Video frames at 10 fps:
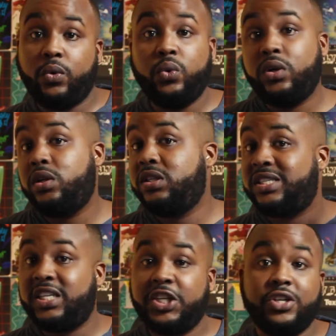Google,
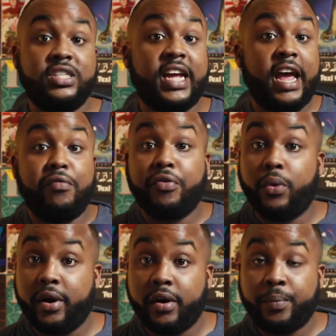Stitchers,
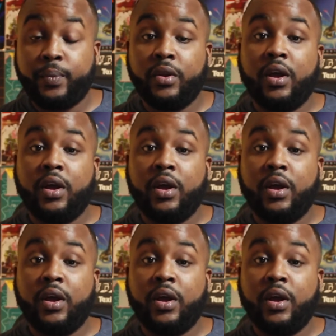everywhere.